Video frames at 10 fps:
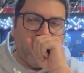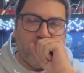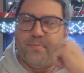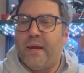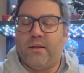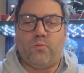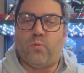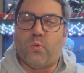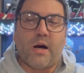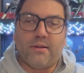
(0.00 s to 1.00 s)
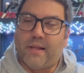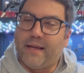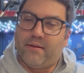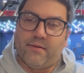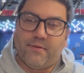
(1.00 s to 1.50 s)
being, what,
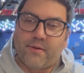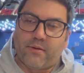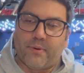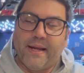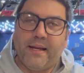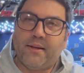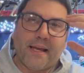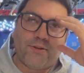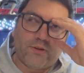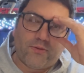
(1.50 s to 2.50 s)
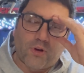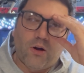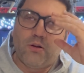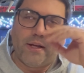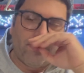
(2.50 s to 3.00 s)
like 3 inches
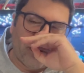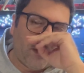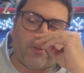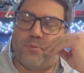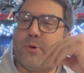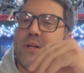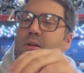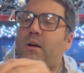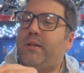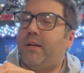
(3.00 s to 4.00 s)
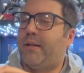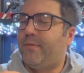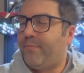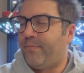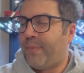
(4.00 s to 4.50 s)
tall is just pretty darn good.
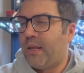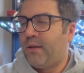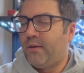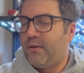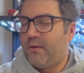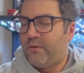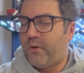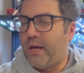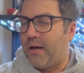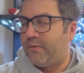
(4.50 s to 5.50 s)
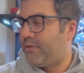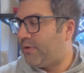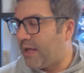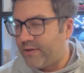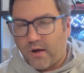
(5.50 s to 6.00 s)
So, yeah,
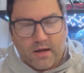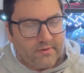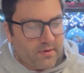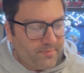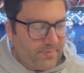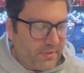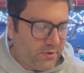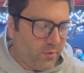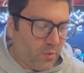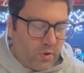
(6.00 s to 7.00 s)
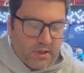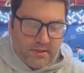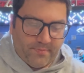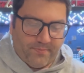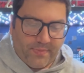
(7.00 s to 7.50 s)
that's awesome. 2 more.
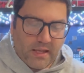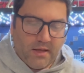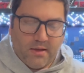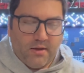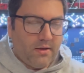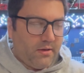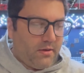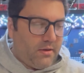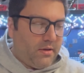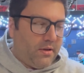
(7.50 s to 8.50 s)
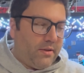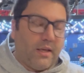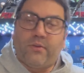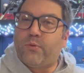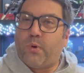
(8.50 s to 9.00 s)

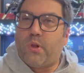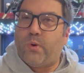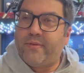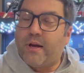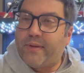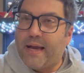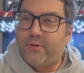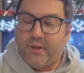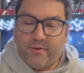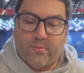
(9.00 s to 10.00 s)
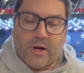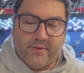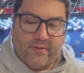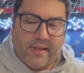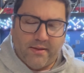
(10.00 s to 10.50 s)
This is one of the ones I was actually surprised
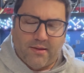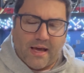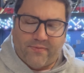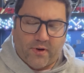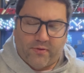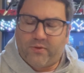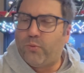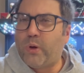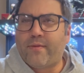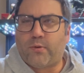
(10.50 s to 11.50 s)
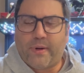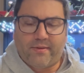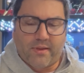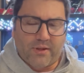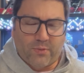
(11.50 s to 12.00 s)
to see in the lot. For whatever
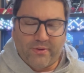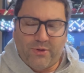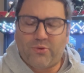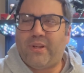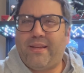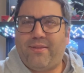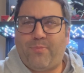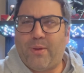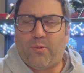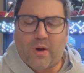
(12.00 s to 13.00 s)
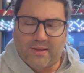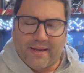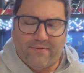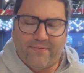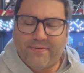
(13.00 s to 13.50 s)
reason, this one's usually, people want
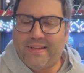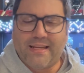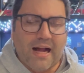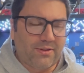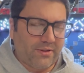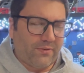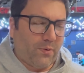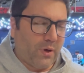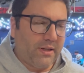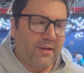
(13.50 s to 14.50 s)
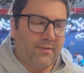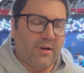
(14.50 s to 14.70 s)
like $50 for it